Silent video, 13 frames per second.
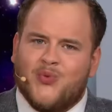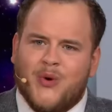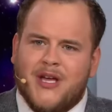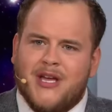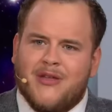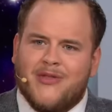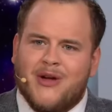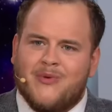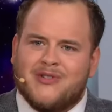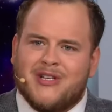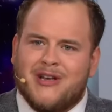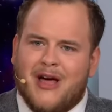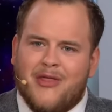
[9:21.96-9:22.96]
week, there
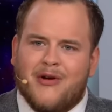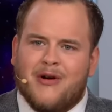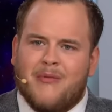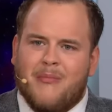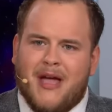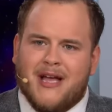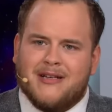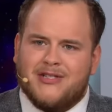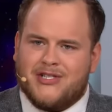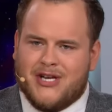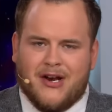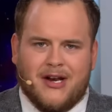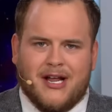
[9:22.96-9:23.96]
was another man
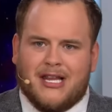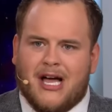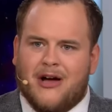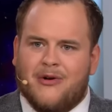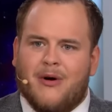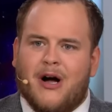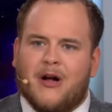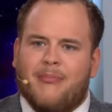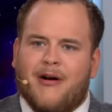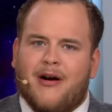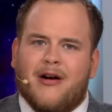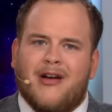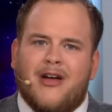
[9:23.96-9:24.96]
shouting Allahu
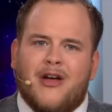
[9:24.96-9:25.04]
Akbar